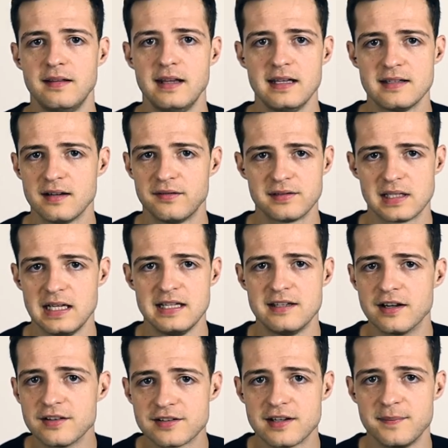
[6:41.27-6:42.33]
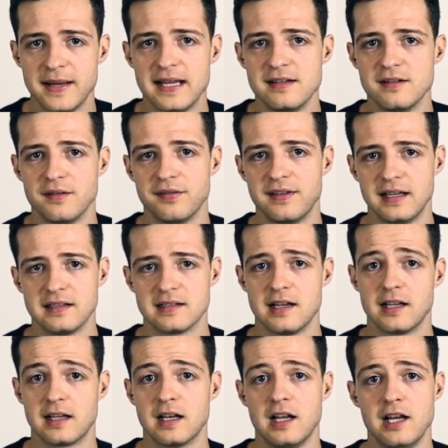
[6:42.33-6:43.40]
This obviously does depend on things
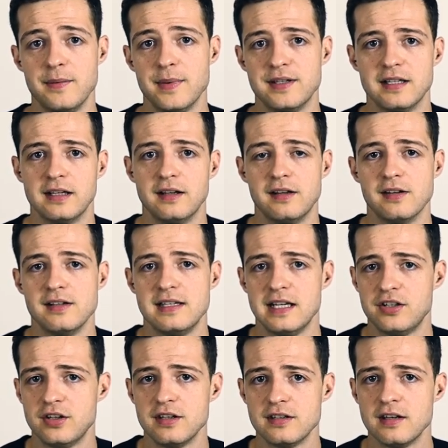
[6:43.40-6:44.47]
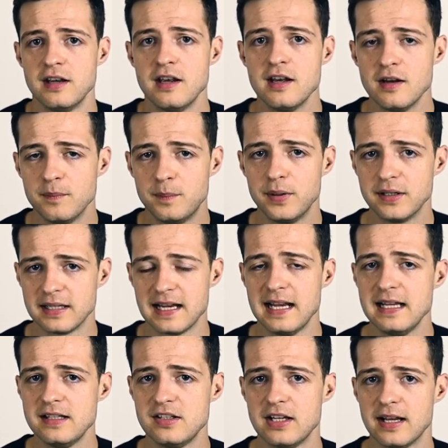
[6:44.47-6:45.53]
like climate and conditions, but
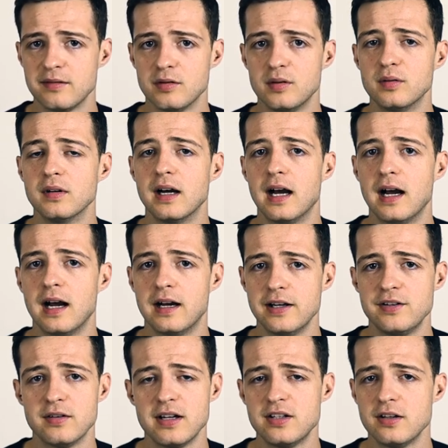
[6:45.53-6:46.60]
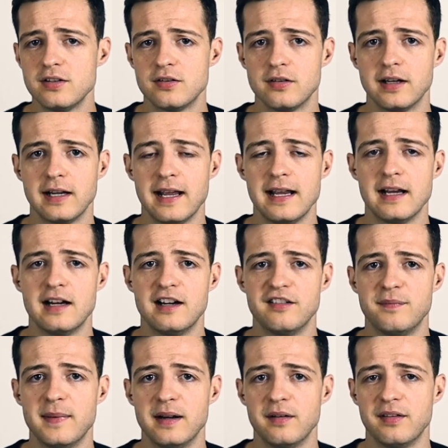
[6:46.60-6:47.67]
in general, hydration during a
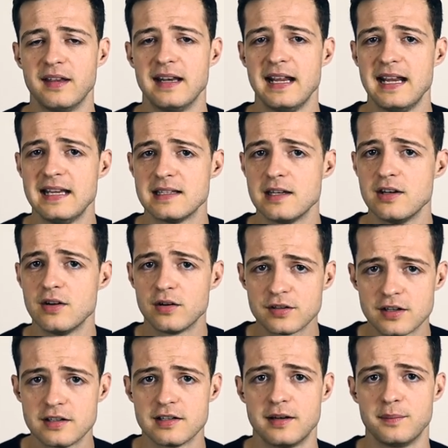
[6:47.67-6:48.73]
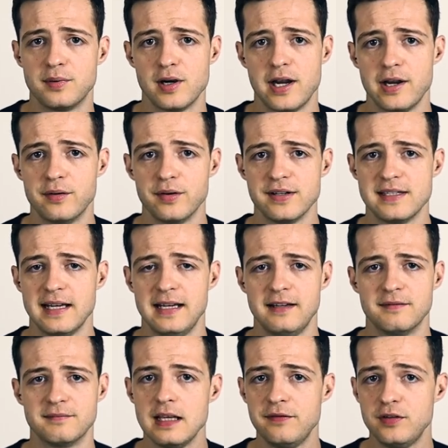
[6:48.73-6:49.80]
half marathon is not a top priority.
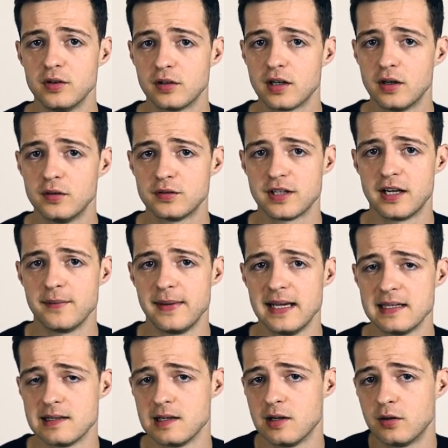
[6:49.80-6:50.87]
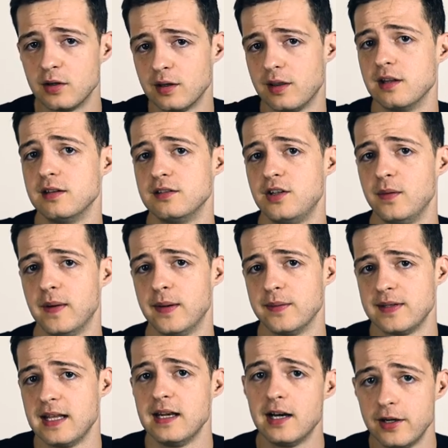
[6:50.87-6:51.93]
If your goal time is longer than 2
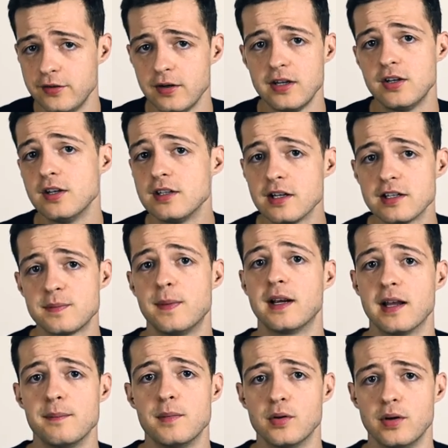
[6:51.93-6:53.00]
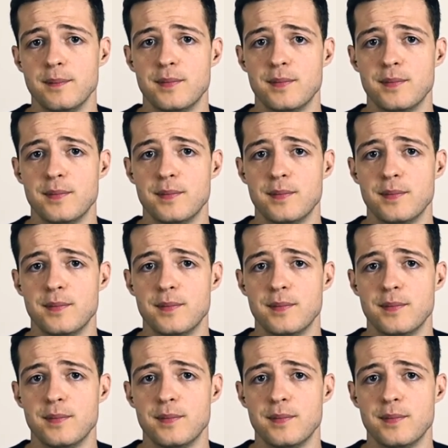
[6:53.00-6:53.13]
hours, then hydration does become more